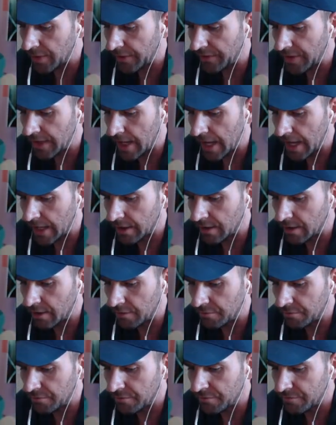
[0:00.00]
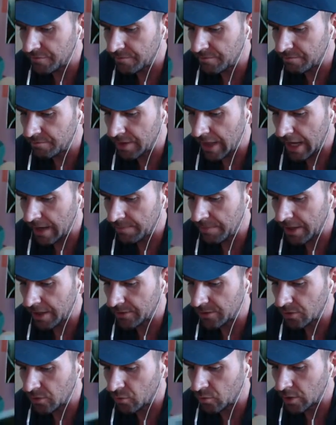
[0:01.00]
that the end of Black
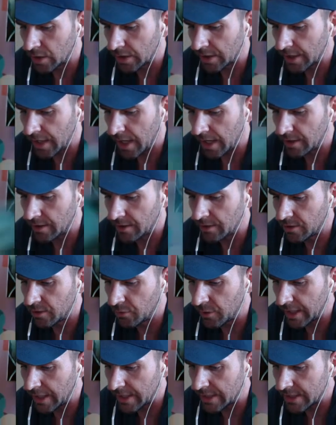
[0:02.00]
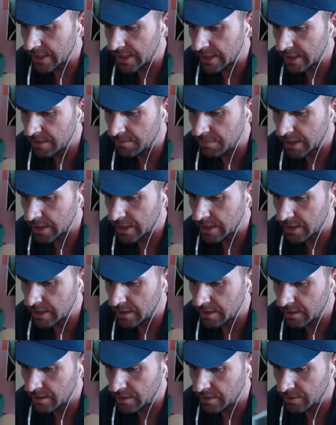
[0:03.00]
Panther 1 ended the way it did,
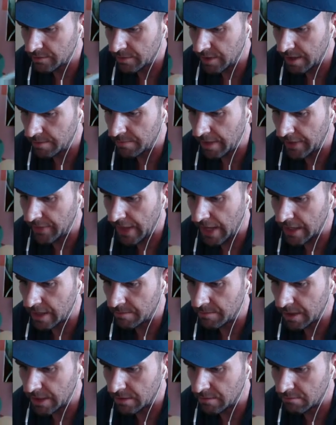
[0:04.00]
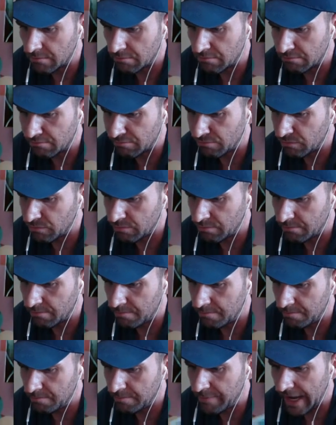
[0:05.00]
and by that I mean
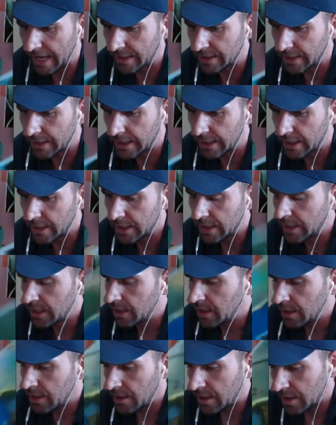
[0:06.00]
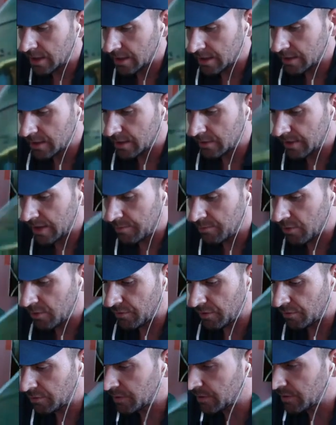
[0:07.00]
badly, because that
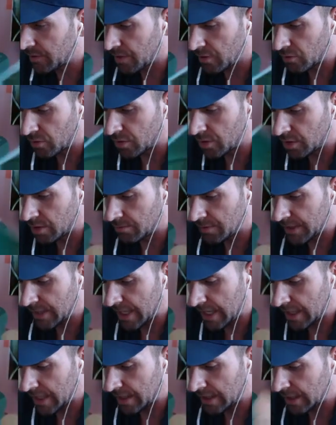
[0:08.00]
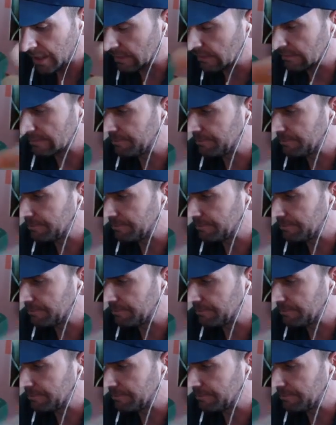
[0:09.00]
movie was so good, but that ending,